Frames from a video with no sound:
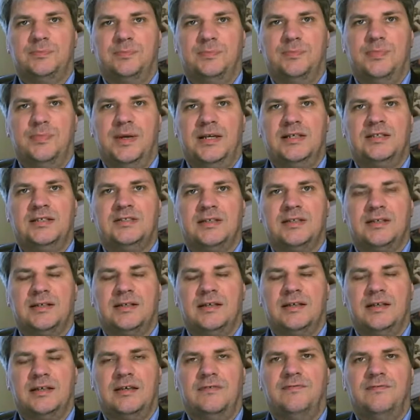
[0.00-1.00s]

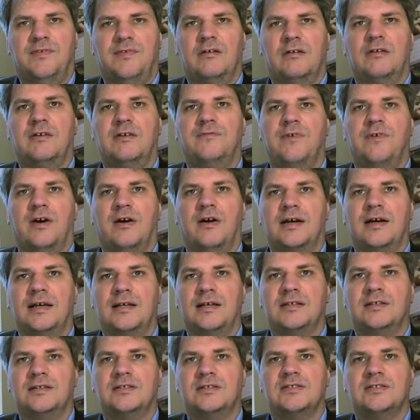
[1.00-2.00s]
basically
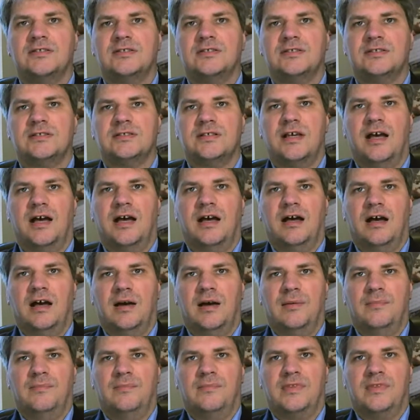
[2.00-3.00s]
verifies
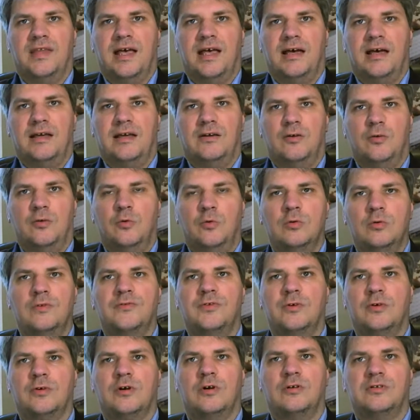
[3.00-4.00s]
that all of
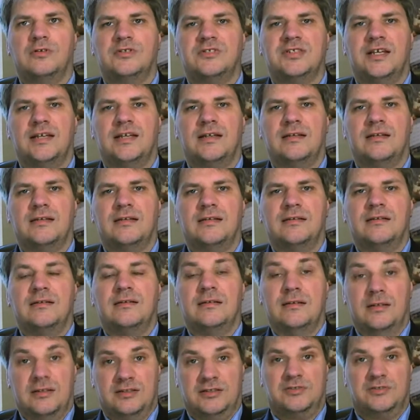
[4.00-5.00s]
your content
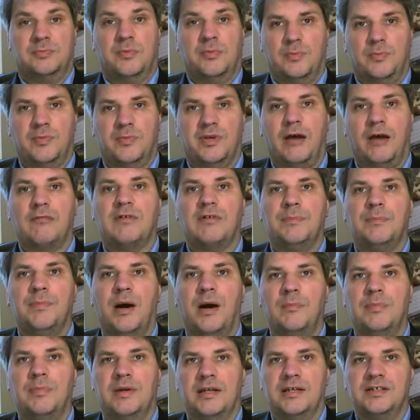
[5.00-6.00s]
that's currently
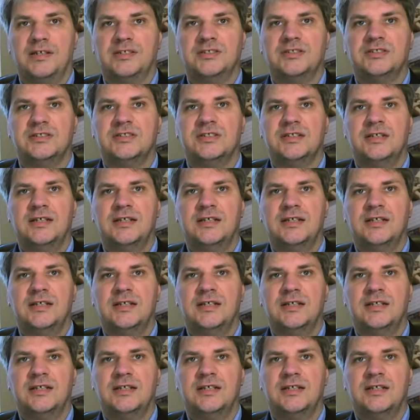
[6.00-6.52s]
published